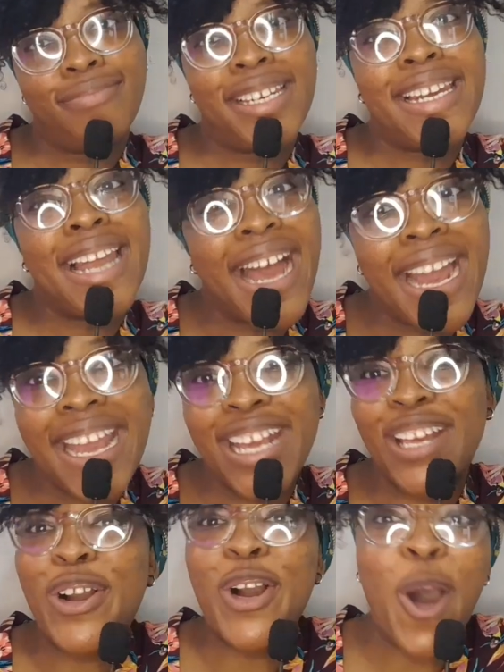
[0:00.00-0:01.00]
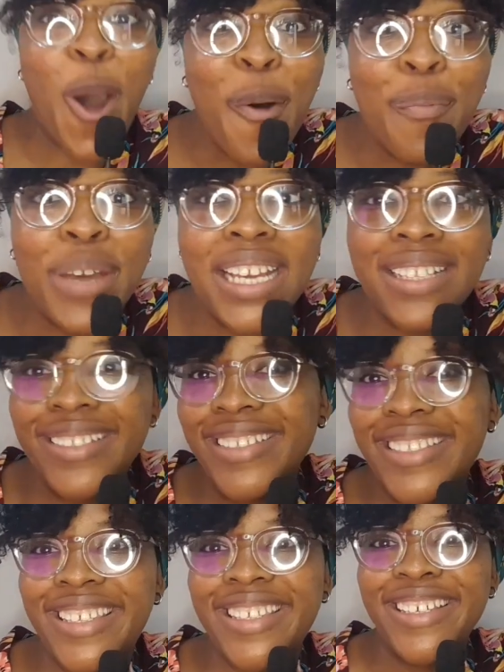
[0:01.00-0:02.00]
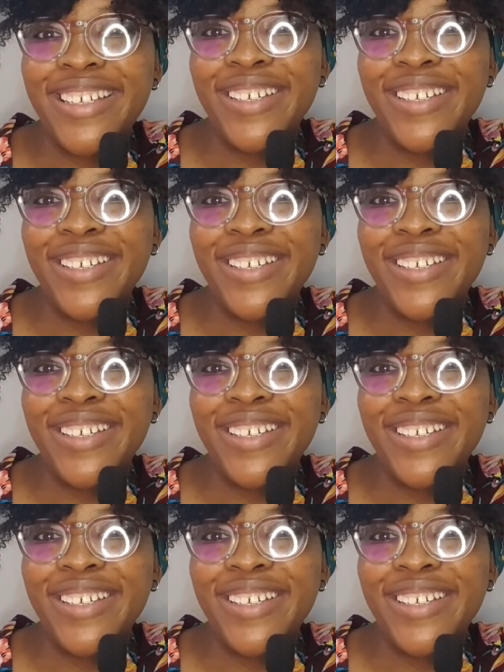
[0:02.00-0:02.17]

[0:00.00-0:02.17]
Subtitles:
like, comment.